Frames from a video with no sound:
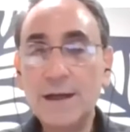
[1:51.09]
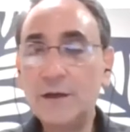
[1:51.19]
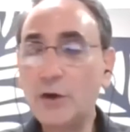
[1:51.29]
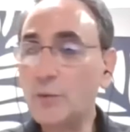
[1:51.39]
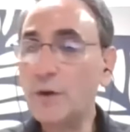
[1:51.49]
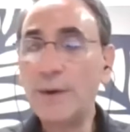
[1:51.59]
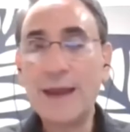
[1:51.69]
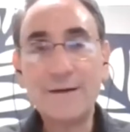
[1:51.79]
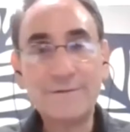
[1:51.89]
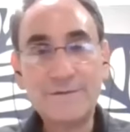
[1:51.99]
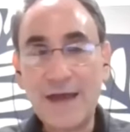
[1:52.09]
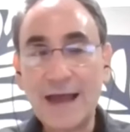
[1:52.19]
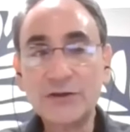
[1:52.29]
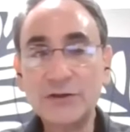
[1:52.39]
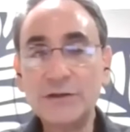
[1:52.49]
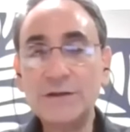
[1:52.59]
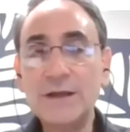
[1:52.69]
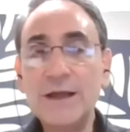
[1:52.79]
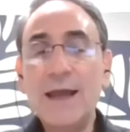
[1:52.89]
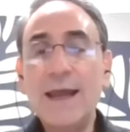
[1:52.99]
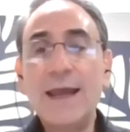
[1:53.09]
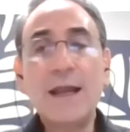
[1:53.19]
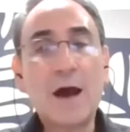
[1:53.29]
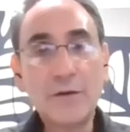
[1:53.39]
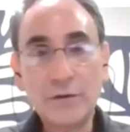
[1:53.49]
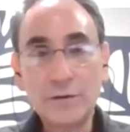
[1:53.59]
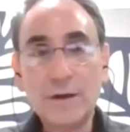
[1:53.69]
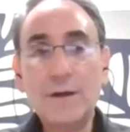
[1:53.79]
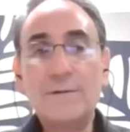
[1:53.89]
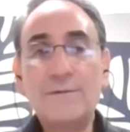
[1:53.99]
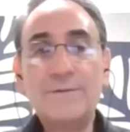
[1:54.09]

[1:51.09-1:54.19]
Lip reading: In Korea, we have fashion and other